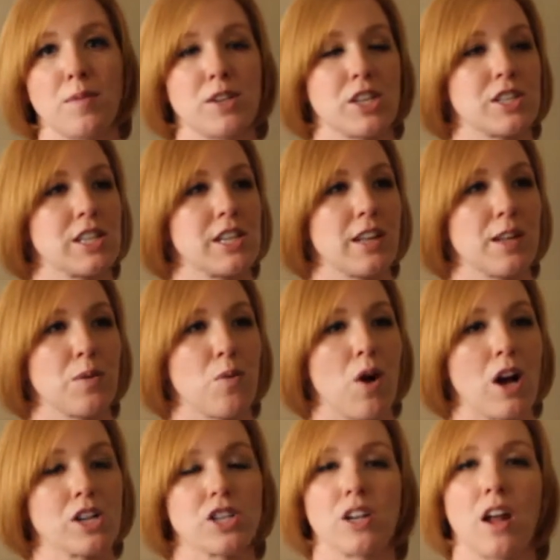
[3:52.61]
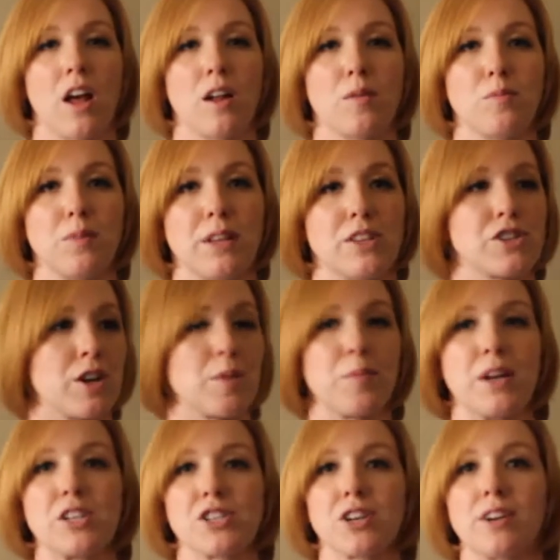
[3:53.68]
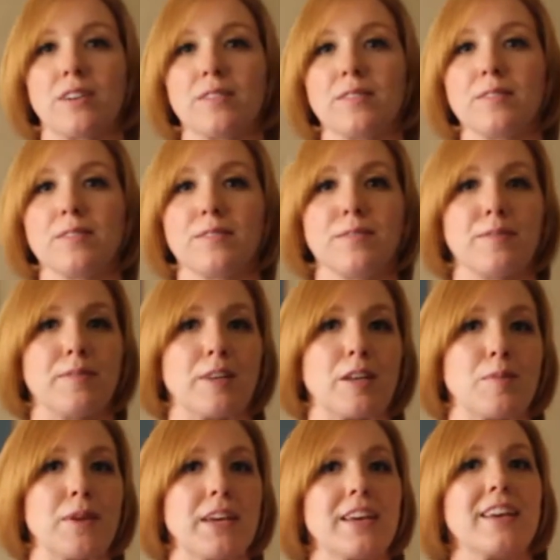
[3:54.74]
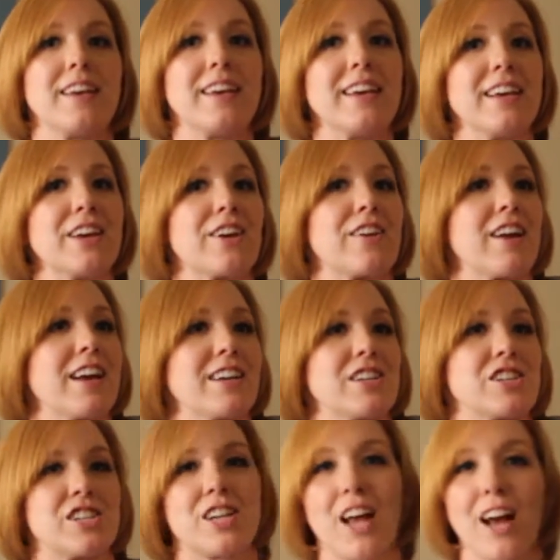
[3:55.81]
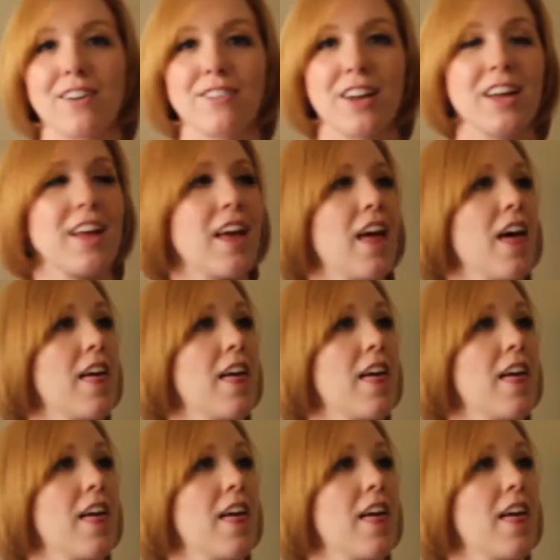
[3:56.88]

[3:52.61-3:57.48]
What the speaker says: just the daily wash, and I'll insert a picture maybe here-ish of it.